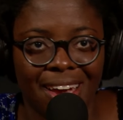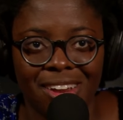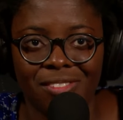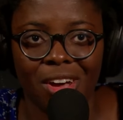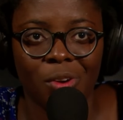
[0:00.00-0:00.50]

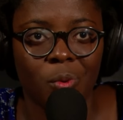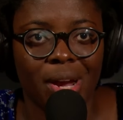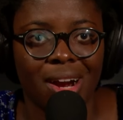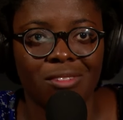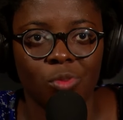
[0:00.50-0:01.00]
kind of
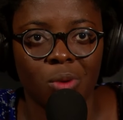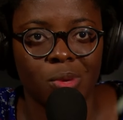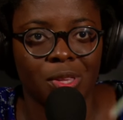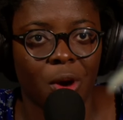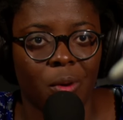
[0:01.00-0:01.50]
unaware of what
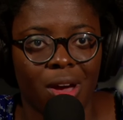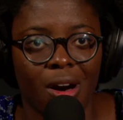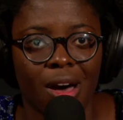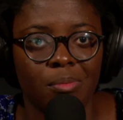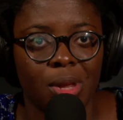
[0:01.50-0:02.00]
was going
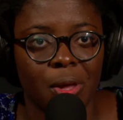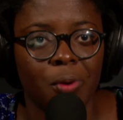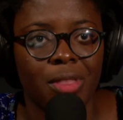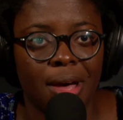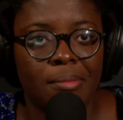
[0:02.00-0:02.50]
on
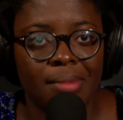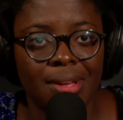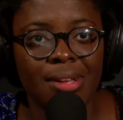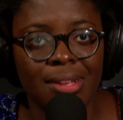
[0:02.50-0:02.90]
below them.